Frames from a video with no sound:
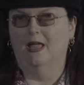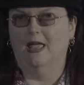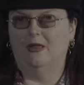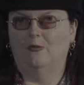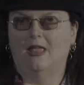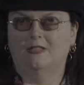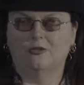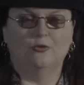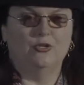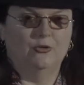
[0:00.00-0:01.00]
and so
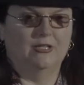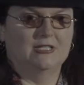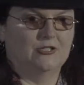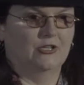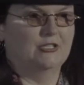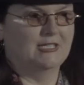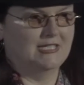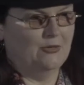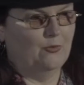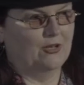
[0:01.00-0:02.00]
that you can start to
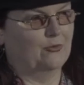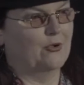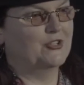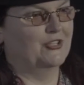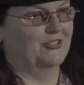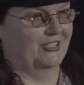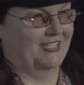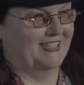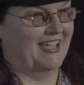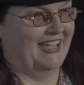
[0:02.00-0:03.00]
see what erosion
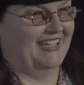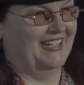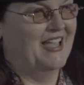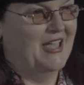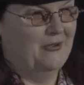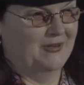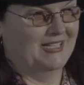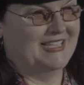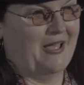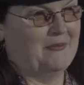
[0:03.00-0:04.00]
looks like when
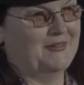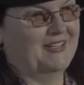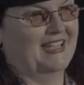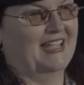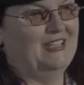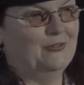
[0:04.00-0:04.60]
it's happening, and you